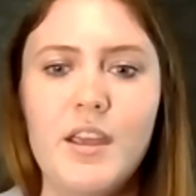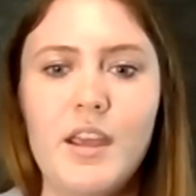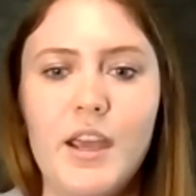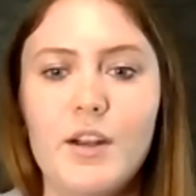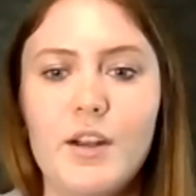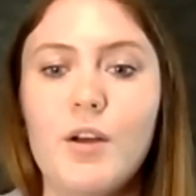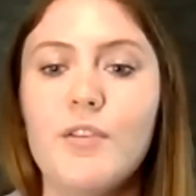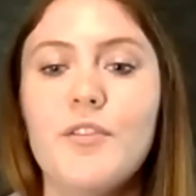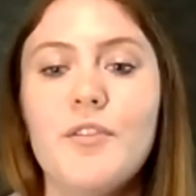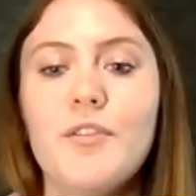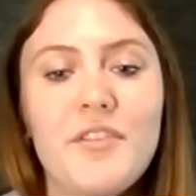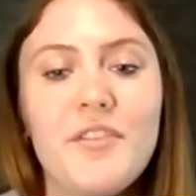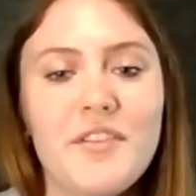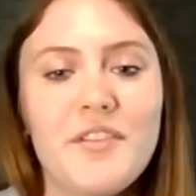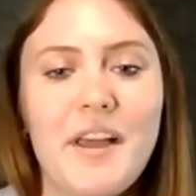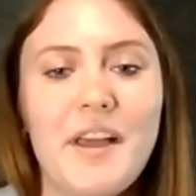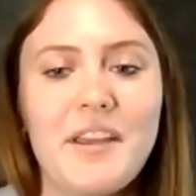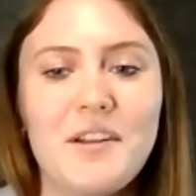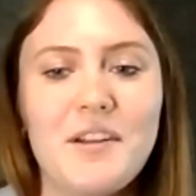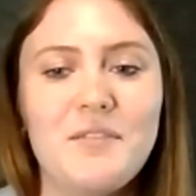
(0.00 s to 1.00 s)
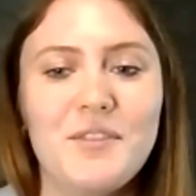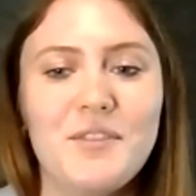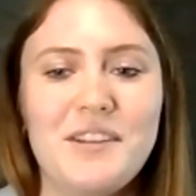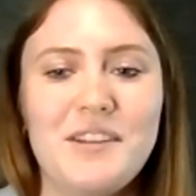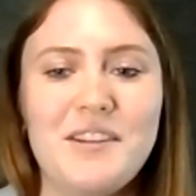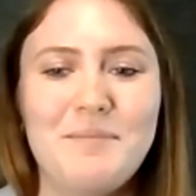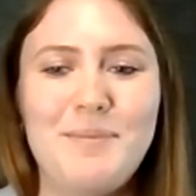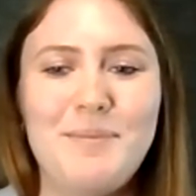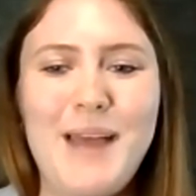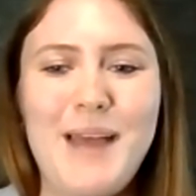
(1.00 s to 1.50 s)
It also doesn't negatively
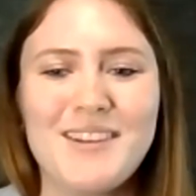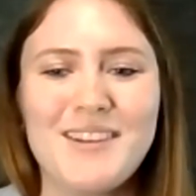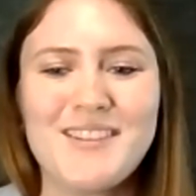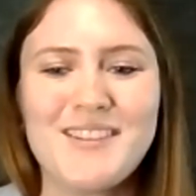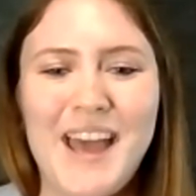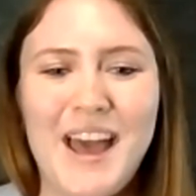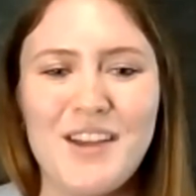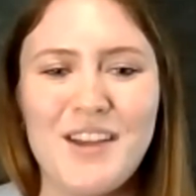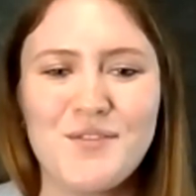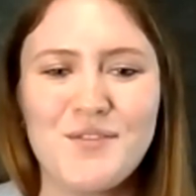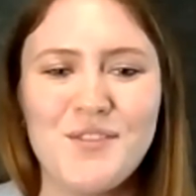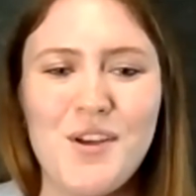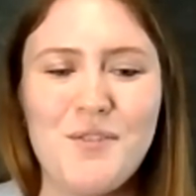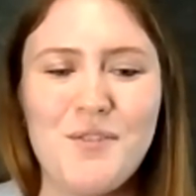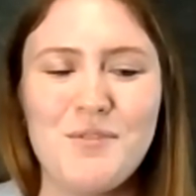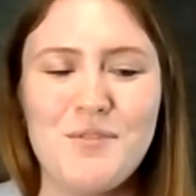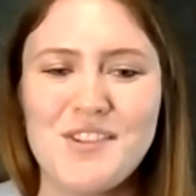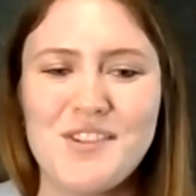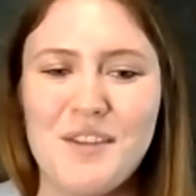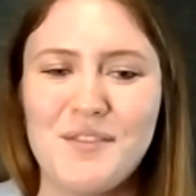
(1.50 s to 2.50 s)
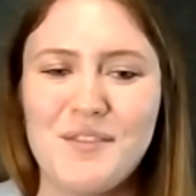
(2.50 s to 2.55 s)
impact cash flow, which